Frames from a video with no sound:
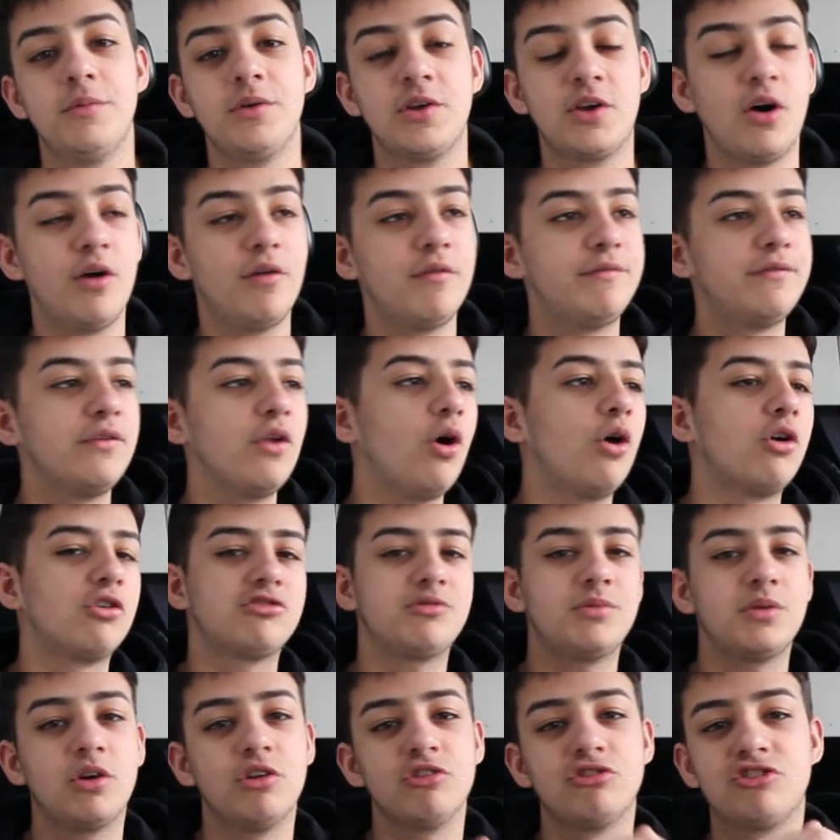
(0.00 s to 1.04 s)
we've got
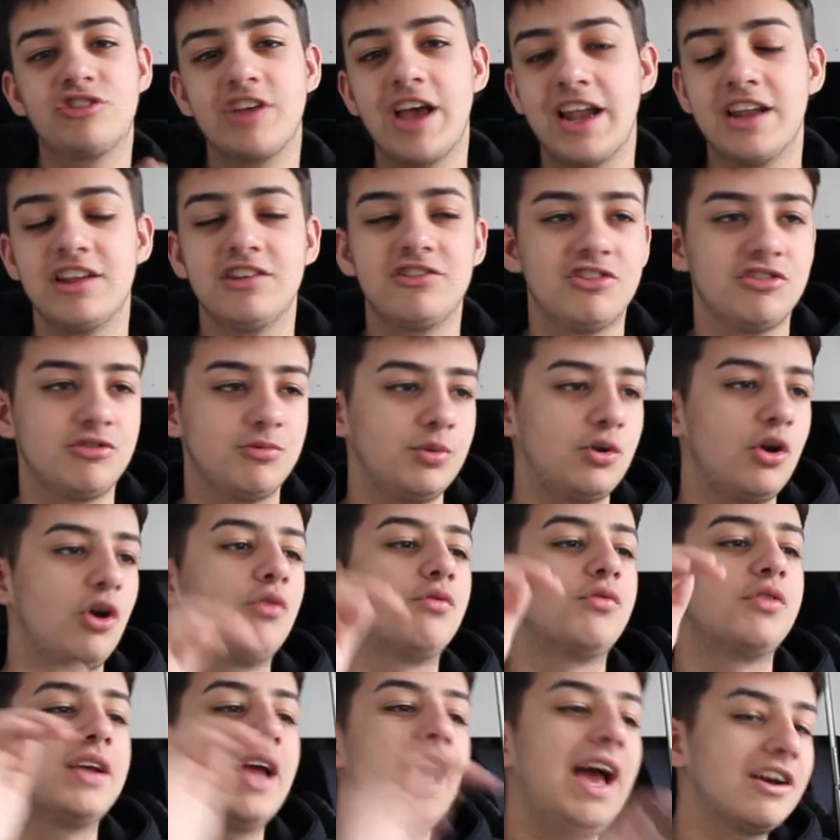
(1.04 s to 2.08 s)
vlogs, we've got challenges, we've
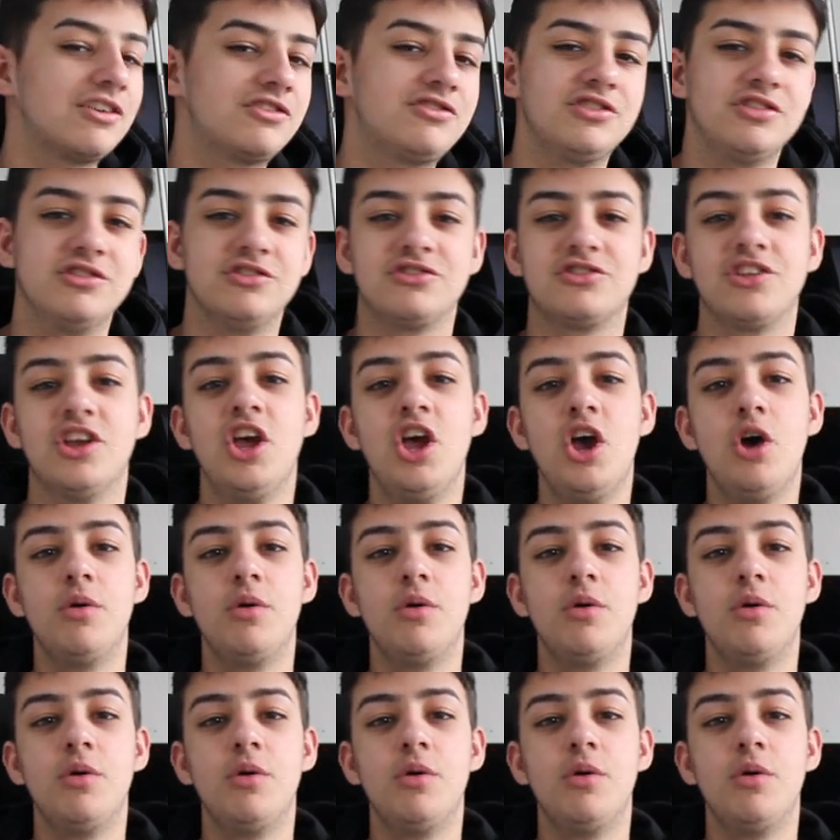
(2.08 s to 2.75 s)
got reactions,